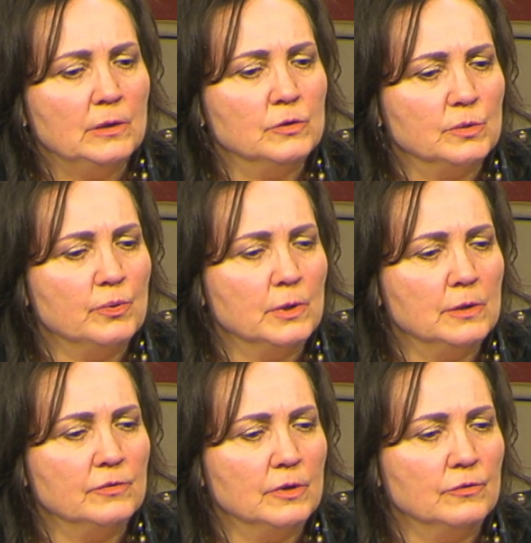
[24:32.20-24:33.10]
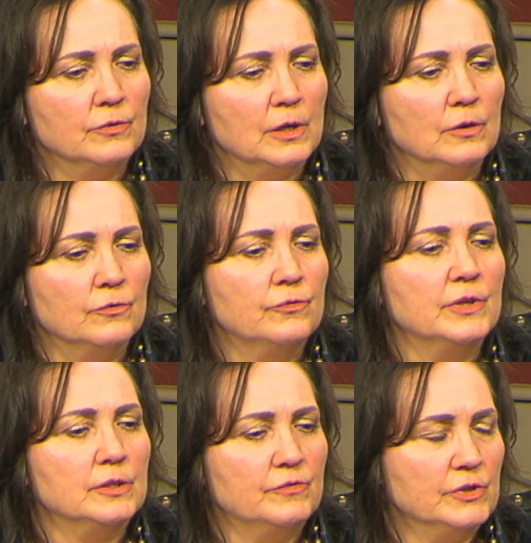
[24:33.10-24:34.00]
was supportive of
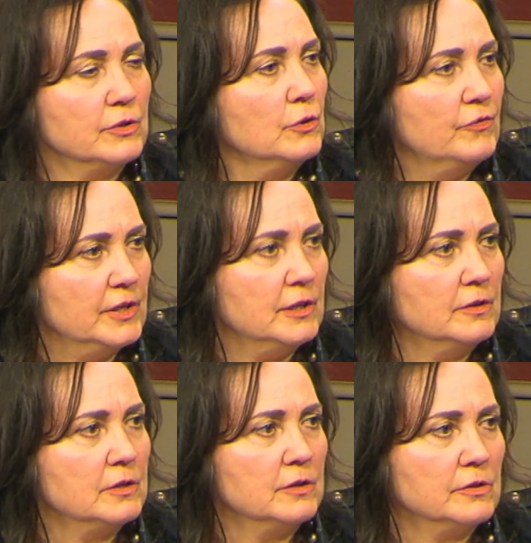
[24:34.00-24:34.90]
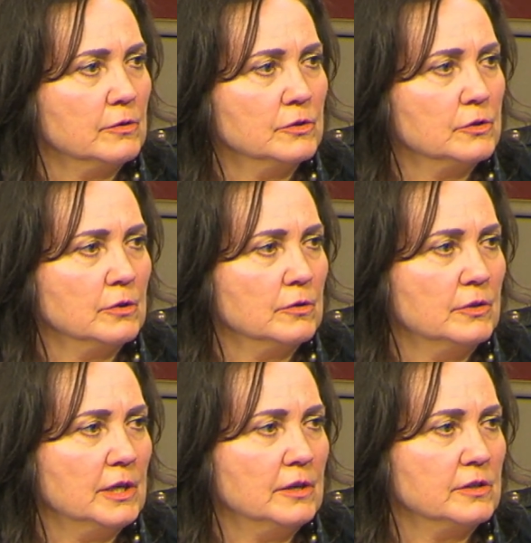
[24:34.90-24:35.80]
physical fitness because there are certain
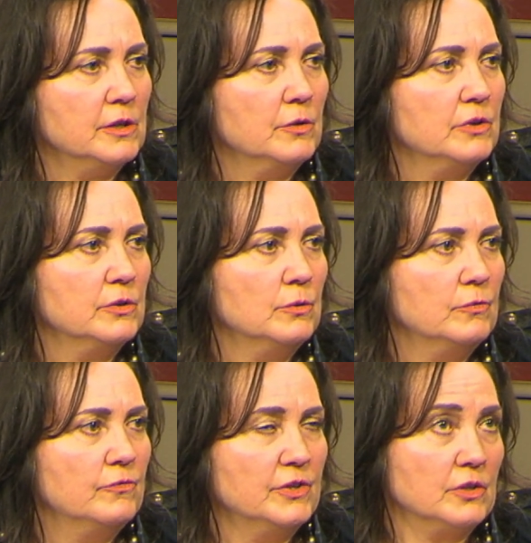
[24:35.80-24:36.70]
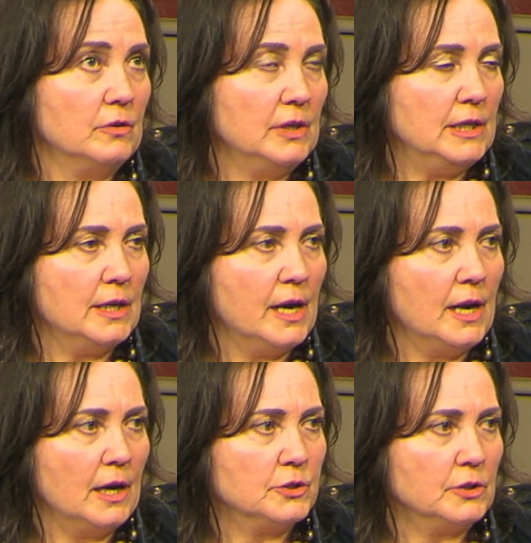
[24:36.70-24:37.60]
things that you can do physically that
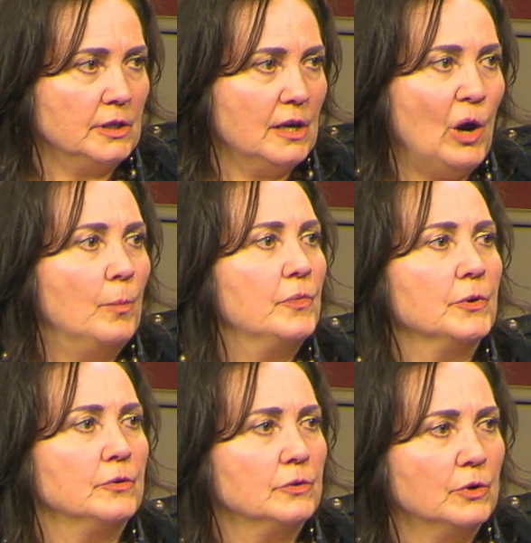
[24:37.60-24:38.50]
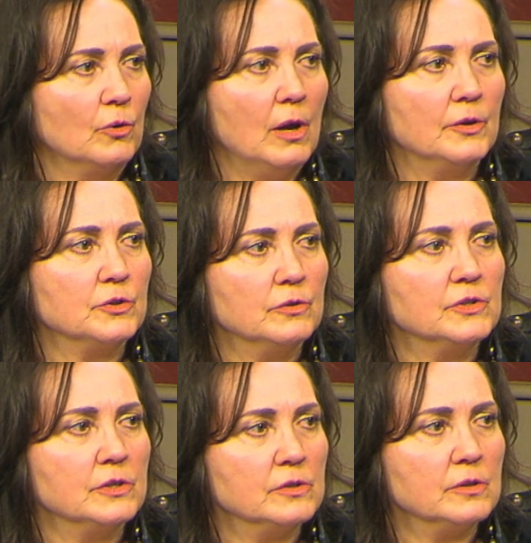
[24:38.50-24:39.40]
actually help the neurological
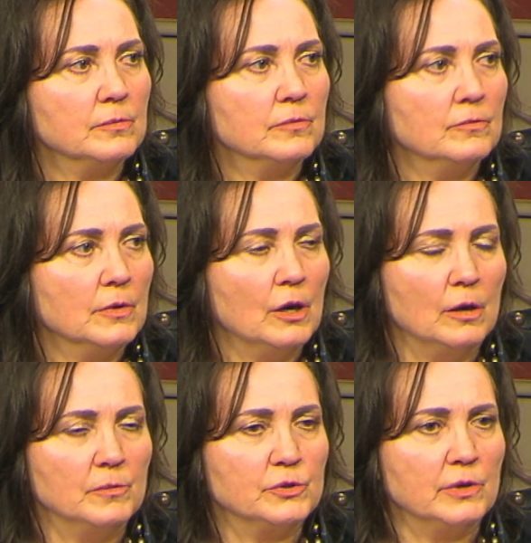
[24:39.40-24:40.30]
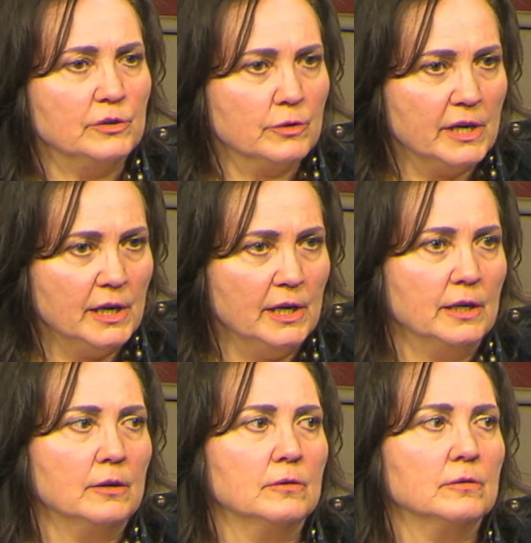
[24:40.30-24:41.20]
system. Strength training
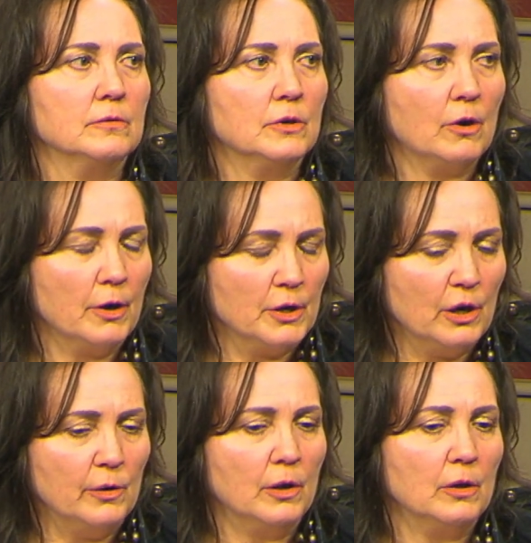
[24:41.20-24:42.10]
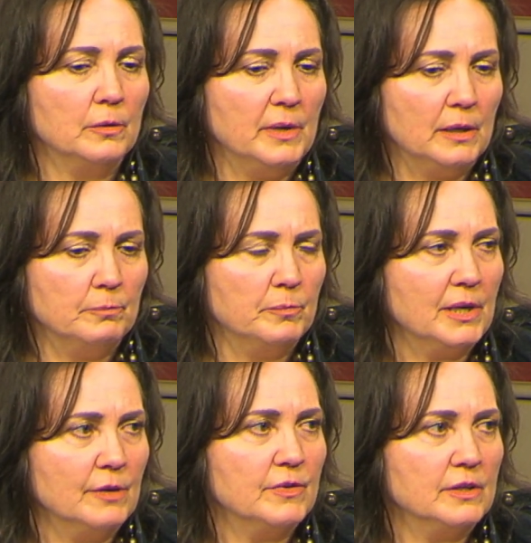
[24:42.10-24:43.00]
and cardio
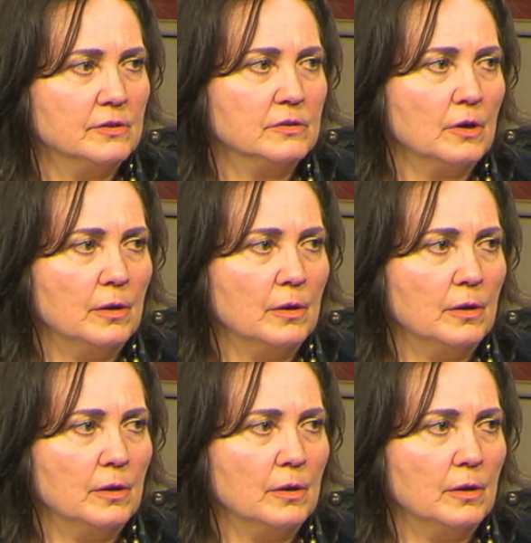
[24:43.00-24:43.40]
benefits